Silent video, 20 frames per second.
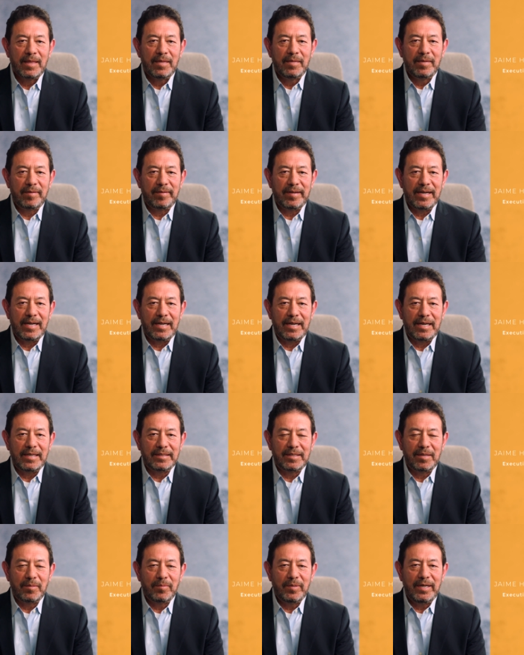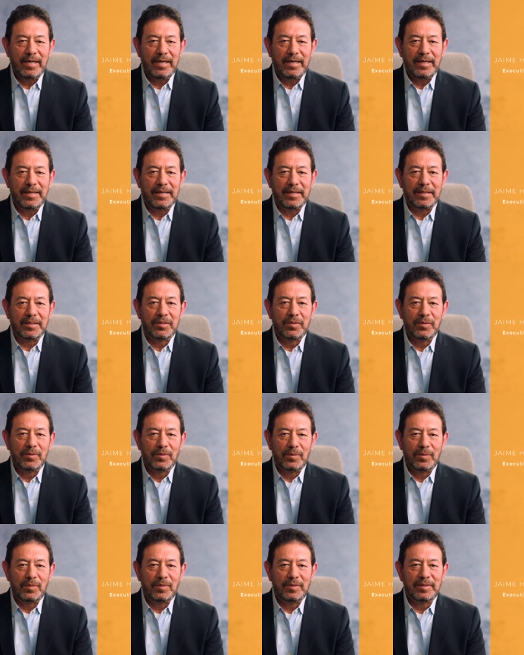we realized that we needed a
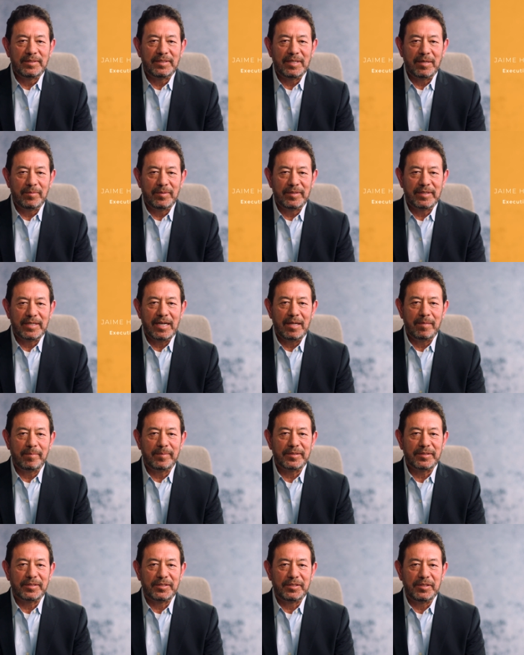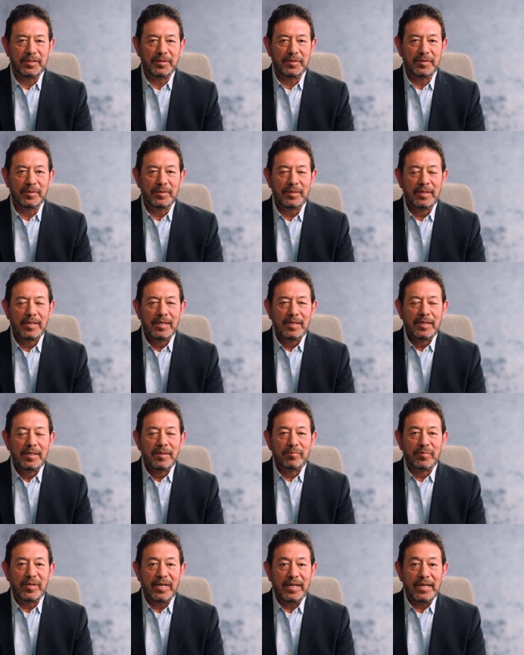tool that would help us to
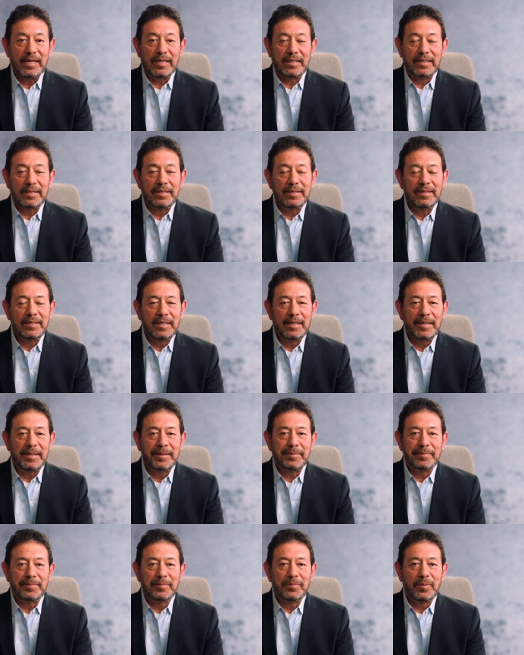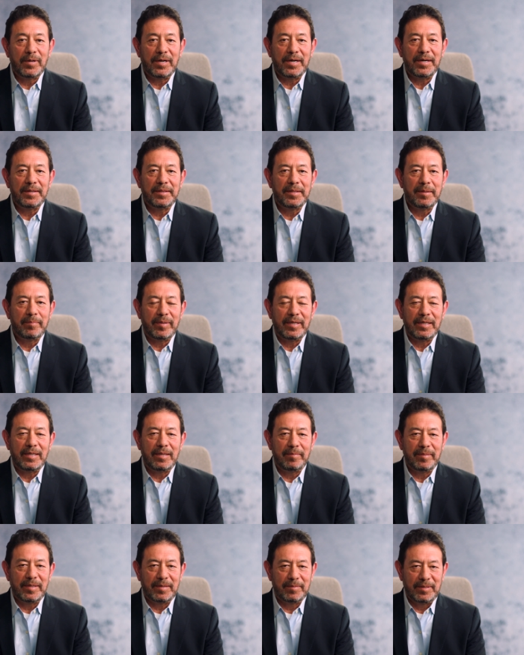predict where the
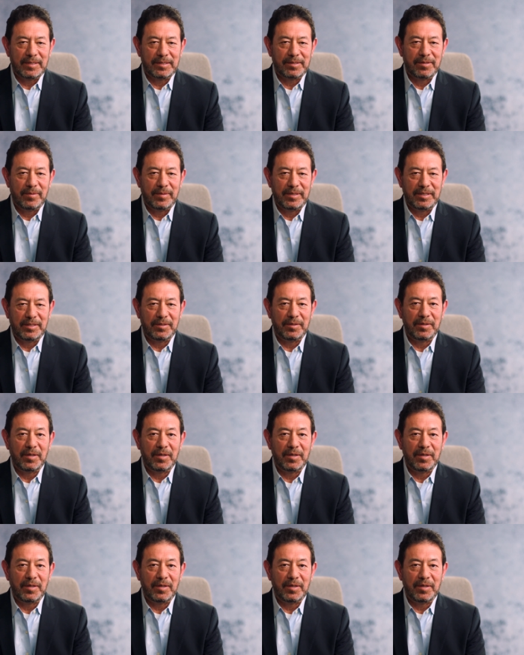pandemic was going to